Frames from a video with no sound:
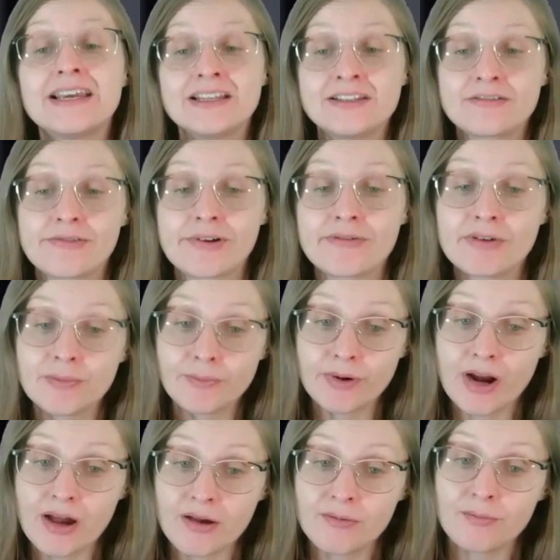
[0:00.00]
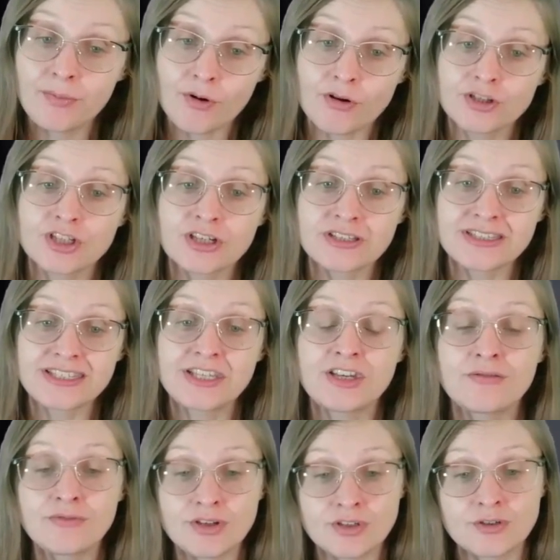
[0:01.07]
driven by a project's
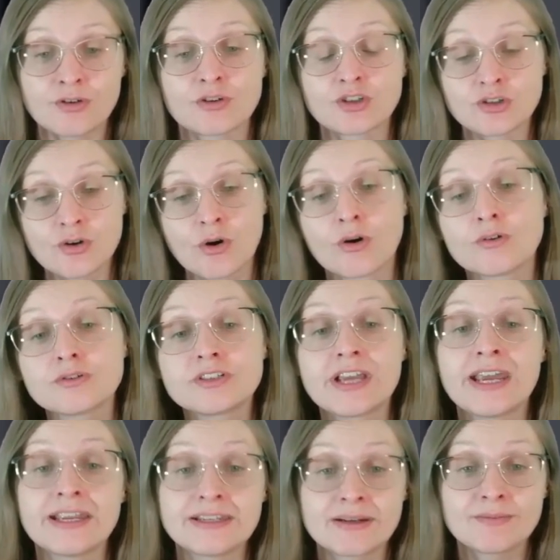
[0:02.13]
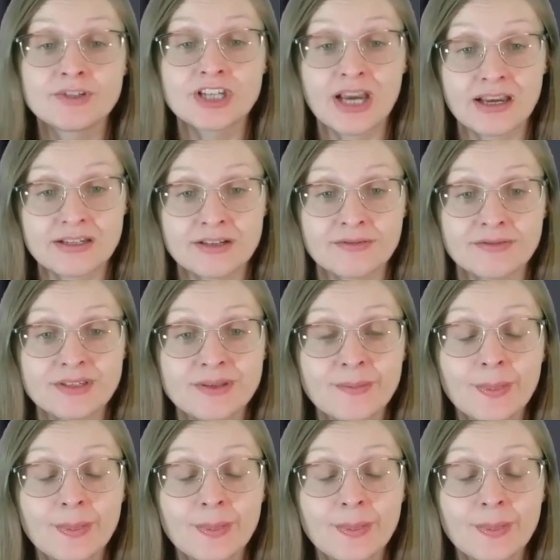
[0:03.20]
key research goals and objectives.